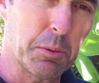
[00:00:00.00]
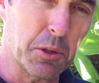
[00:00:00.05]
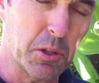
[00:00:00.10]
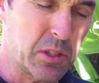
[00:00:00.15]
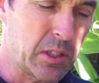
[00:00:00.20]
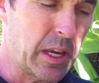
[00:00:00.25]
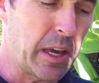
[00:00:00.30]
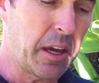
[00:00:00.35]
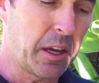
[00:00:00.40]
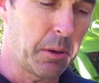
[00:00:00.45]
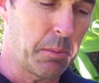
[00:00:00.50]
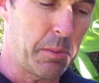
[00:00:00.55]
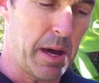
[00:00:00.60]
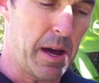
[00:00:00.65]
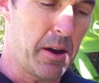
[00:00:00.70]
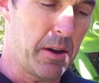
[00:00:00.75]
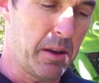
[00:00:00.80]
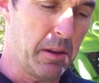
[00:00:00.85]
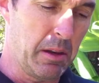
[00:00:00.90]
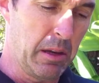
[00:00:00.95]
people are saying
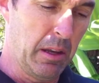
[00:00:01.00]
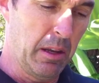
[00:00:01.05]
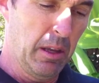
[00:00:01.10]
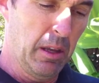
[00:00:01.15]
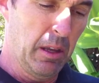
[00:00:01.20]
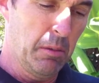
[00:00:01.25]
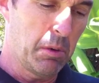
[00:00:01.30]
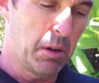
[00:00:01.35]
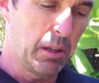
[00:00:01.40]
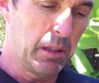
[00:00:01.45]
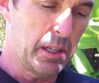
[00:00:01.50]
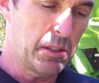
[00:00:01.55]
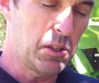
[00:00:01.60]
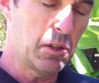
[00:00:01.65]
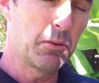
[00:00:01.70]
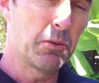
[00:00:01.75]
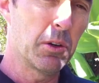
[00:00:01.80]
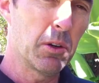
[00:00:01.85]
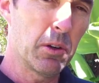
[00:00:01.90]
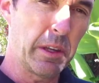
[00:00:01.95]
about it. But
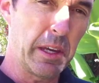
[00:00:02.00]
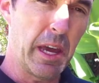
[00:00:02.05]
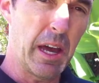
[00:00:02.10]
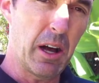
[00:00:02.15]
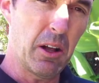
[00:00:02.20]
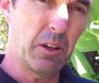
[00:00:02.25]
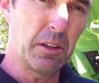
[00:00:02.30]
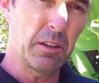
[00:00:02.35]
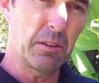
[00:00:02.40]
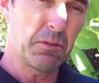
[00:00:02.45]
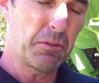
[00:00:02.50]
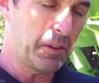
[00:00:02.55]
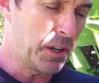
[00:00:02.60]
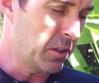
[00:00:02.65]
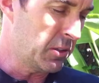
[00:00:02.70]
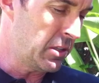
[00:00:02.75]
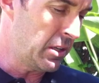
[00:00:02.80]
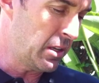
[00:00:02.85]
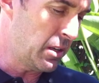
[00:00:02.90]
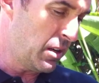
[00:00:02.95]
unless you've really held it,
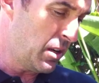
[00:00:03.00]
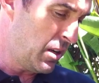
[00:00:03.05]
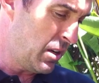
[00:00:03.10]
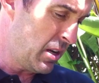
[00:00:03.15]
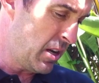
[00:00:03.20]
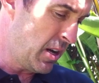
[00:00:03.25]
felt it,